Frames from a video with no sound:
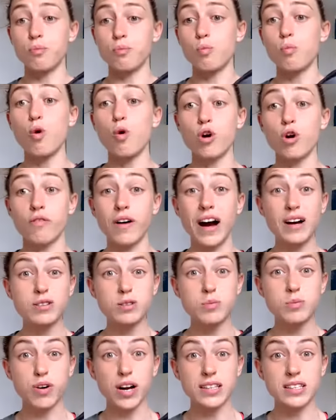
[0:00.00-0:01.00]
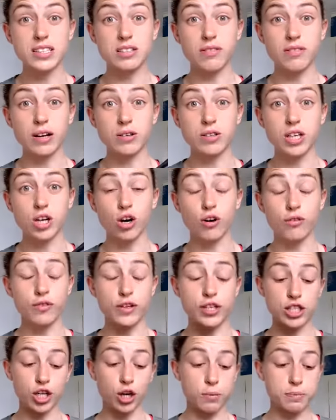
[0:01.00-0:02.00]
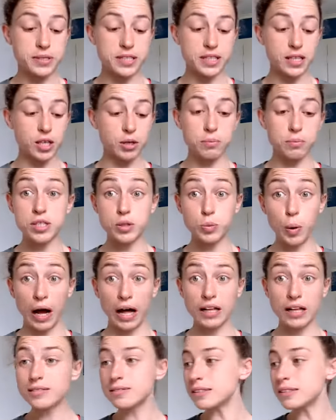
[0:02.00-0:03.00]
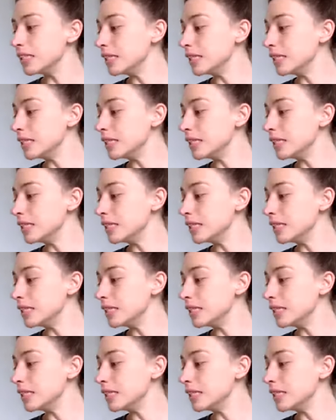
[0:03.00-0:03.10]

walk around and prance around at coffee shops in them as well.